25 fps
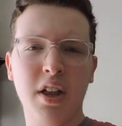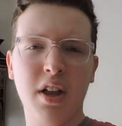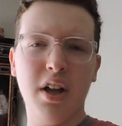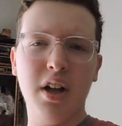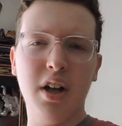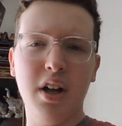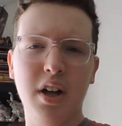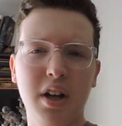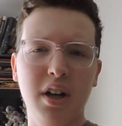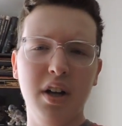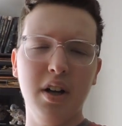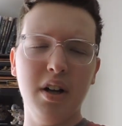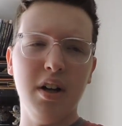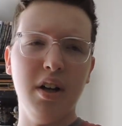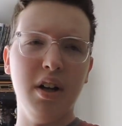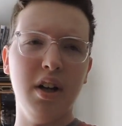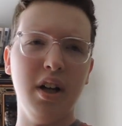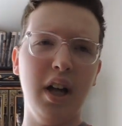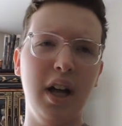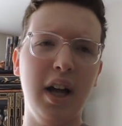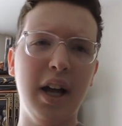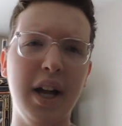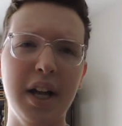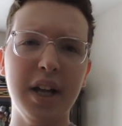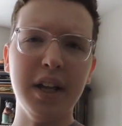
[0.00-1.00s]
Uh,
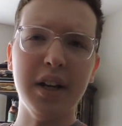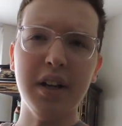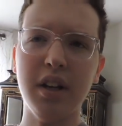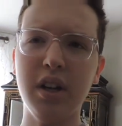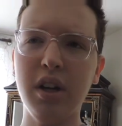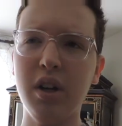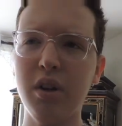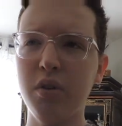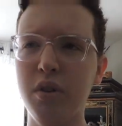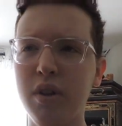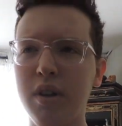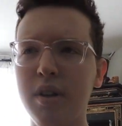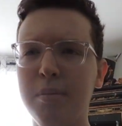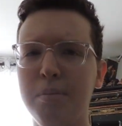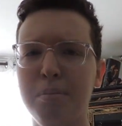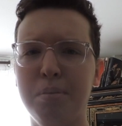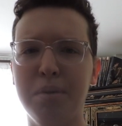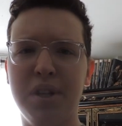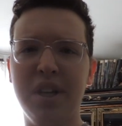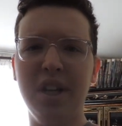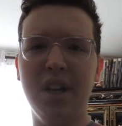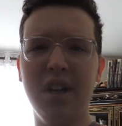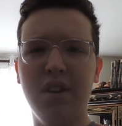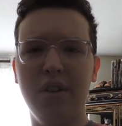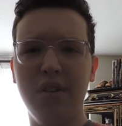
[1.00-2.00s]
I gotta go
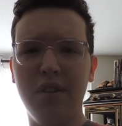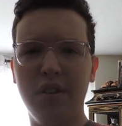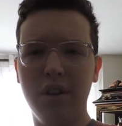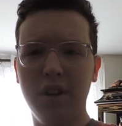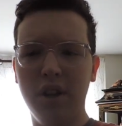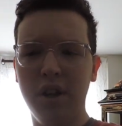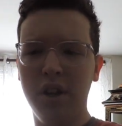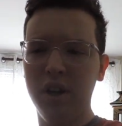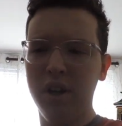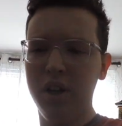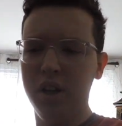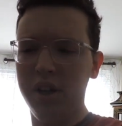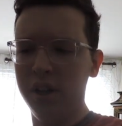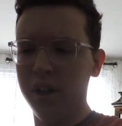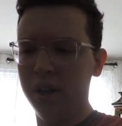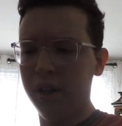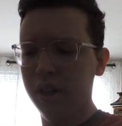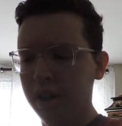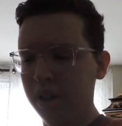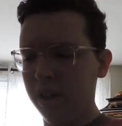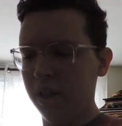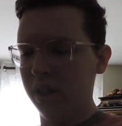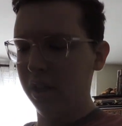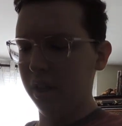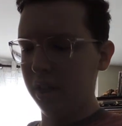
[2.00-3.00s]
up, get uh,
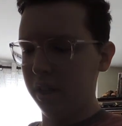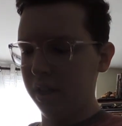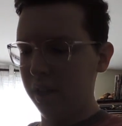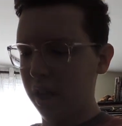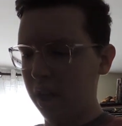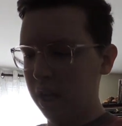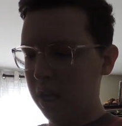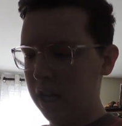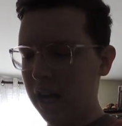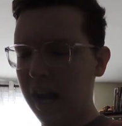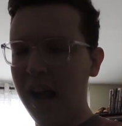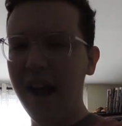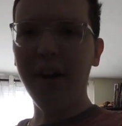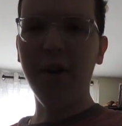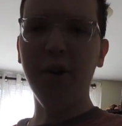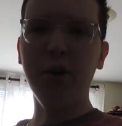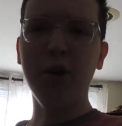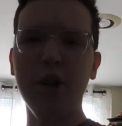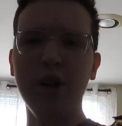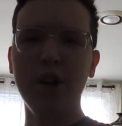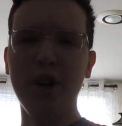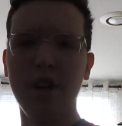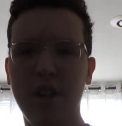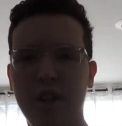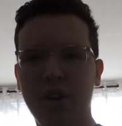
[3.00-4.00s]

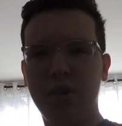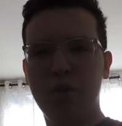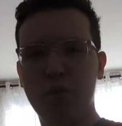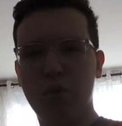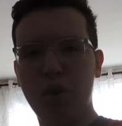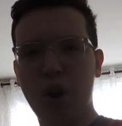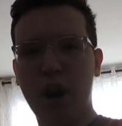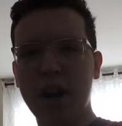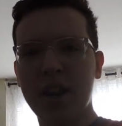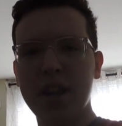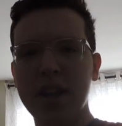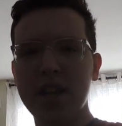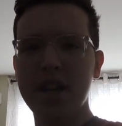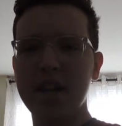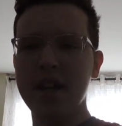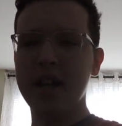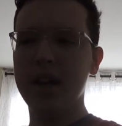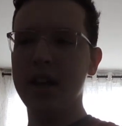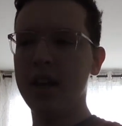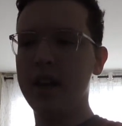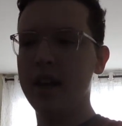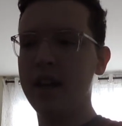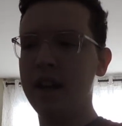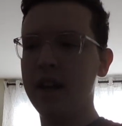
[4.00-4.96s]
showered and ready.